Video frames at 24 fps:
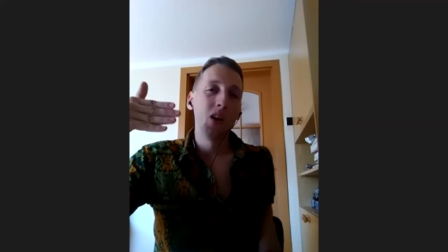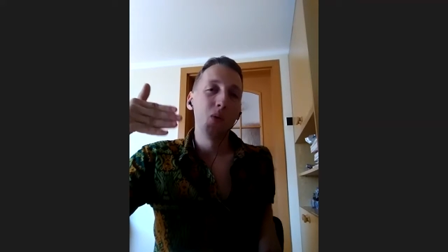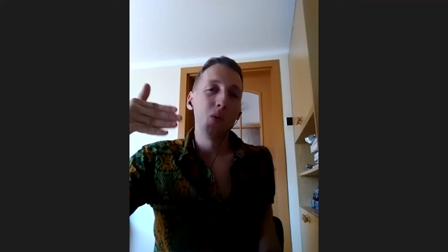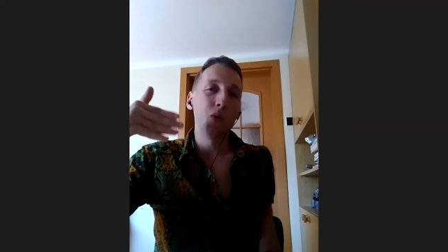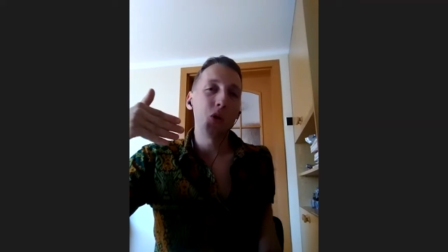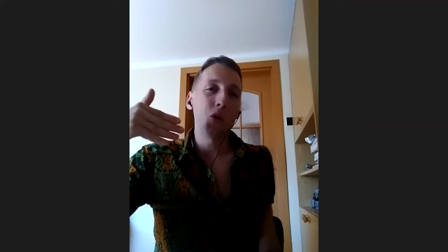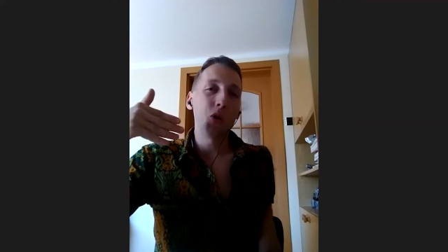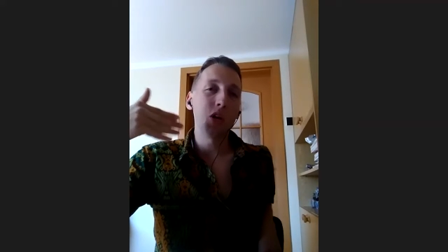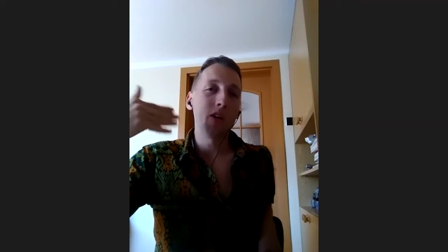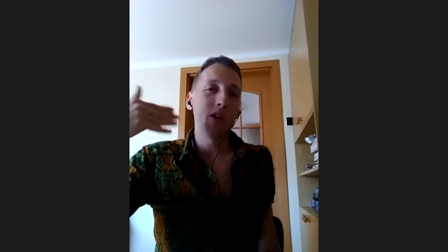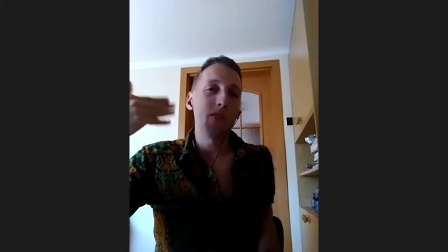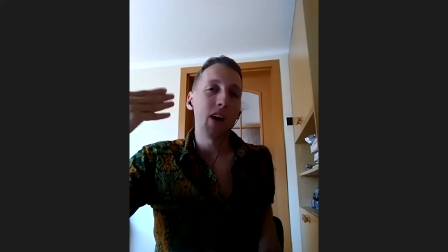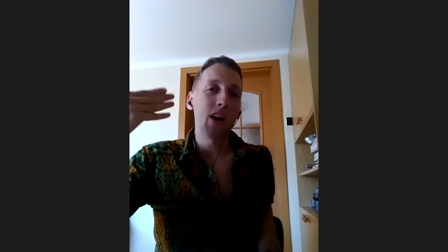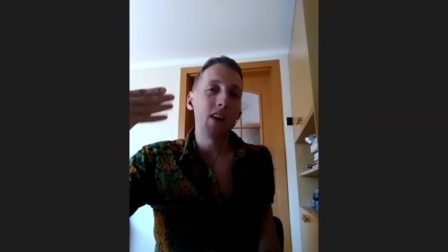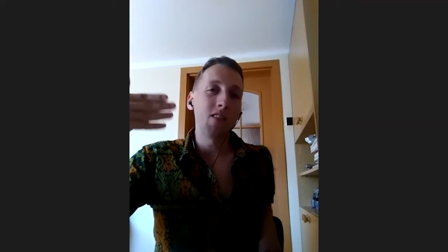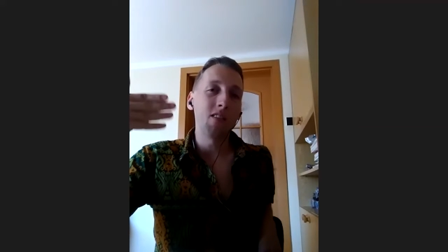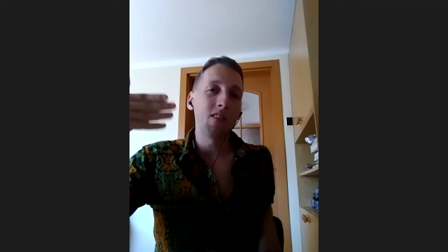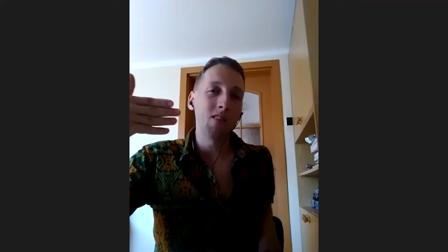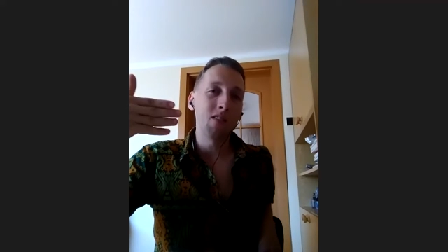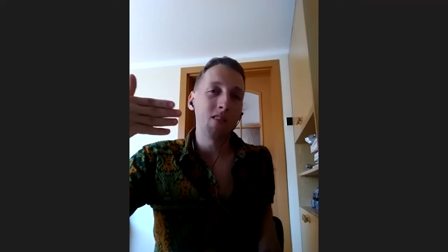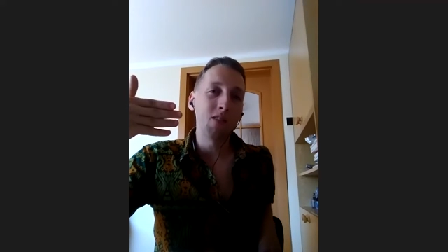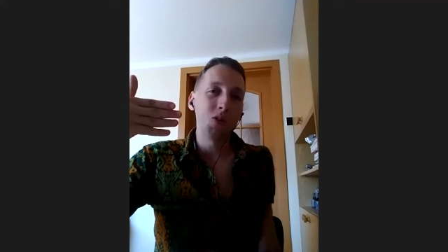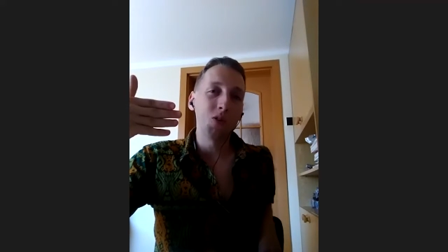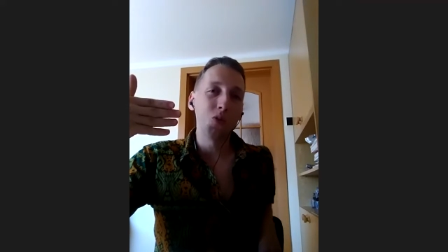which
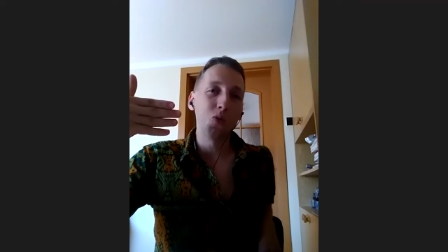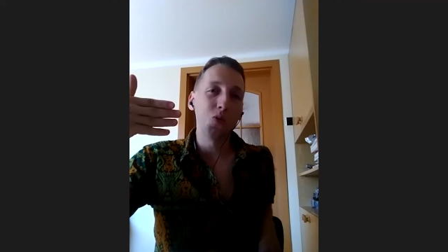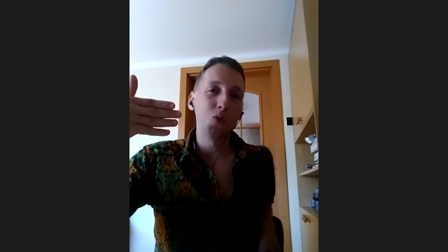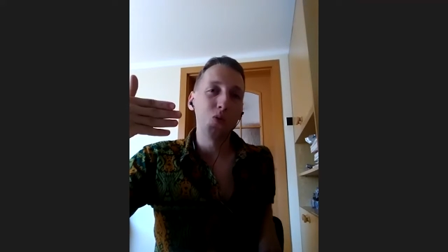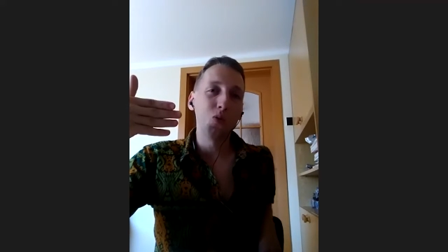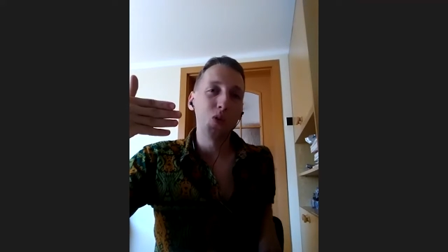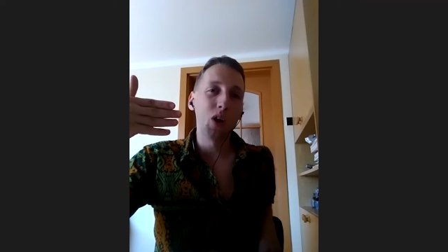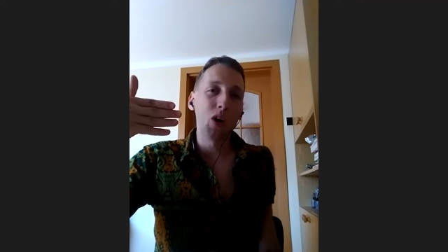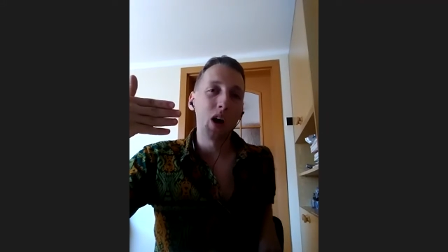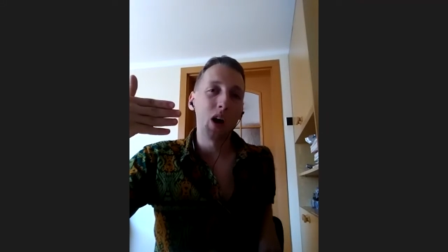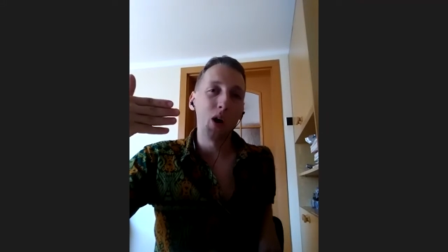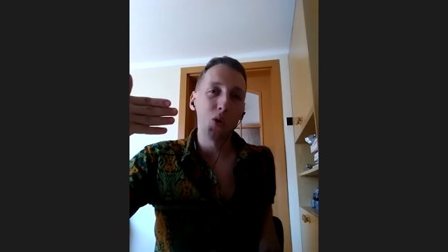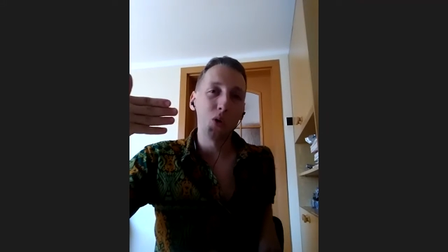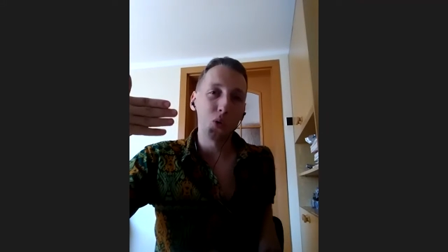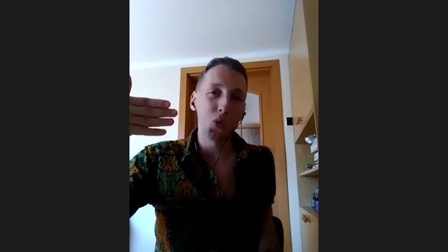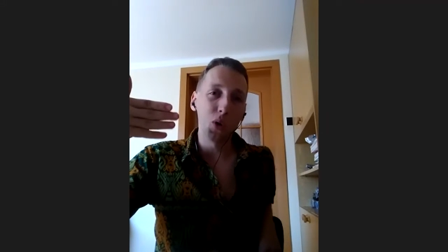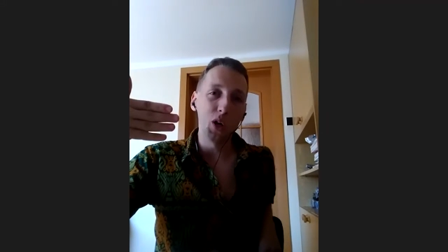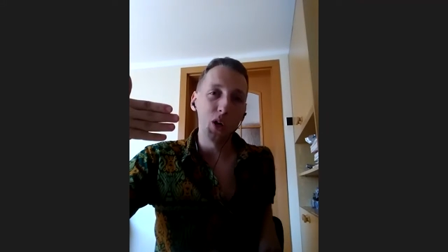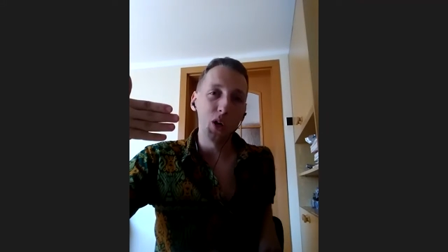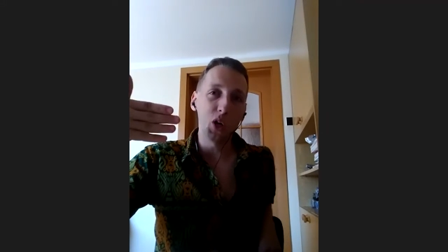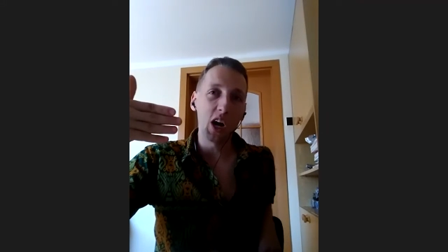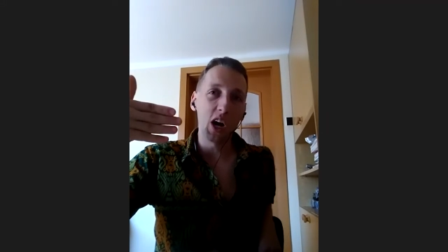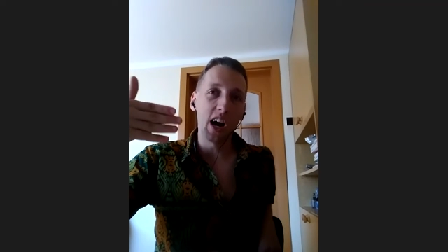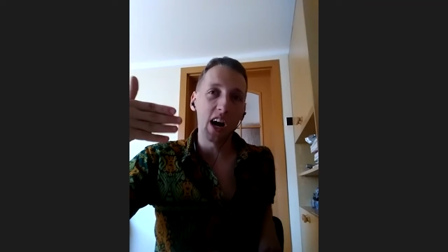advises you how to
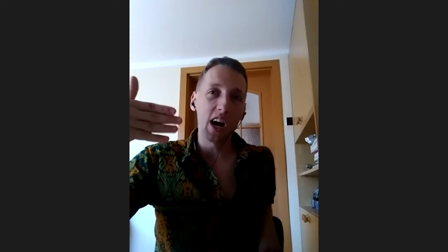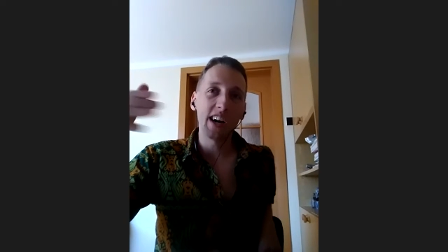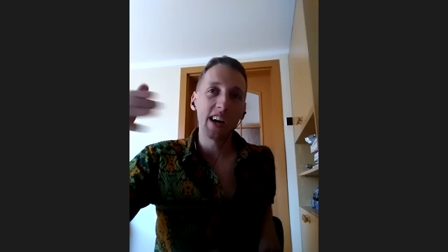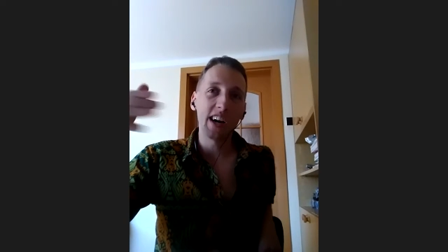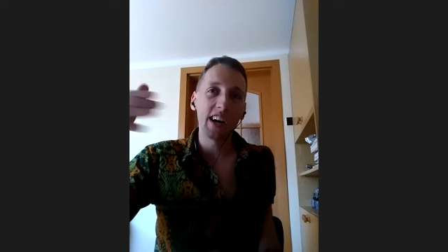hitchhike.